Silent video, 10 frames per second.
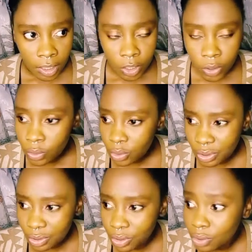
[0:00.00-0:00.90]

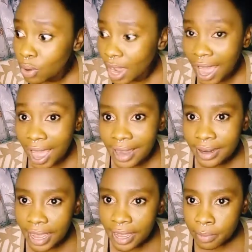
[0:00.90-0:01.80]
you are
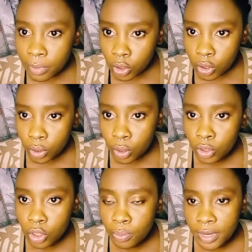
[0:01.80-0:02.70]
unable to go
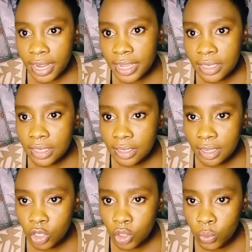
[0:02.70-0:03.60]
to places
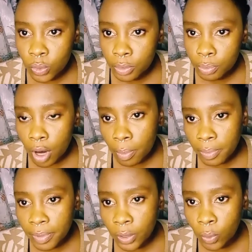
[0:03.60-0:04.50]
that you would
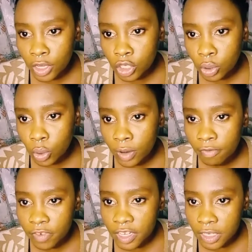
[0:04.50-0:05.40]
probably want to go
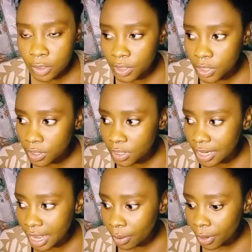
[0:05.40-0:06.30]
and visit, because
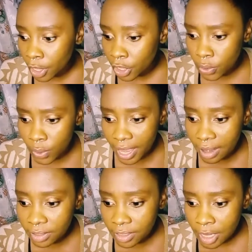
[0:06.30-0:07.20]
now your
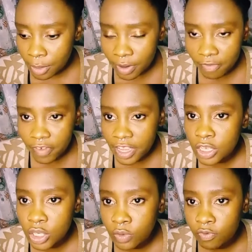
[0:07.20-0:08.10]
health
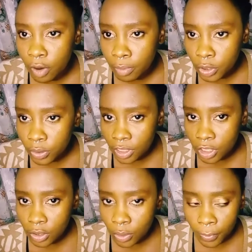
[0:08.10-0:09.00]
prevents you from doing
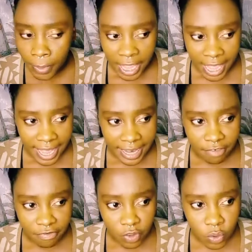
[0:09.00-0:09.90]
so. And
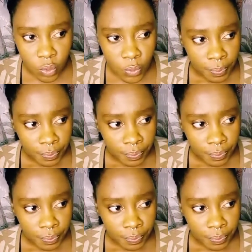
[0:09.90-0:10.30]
if you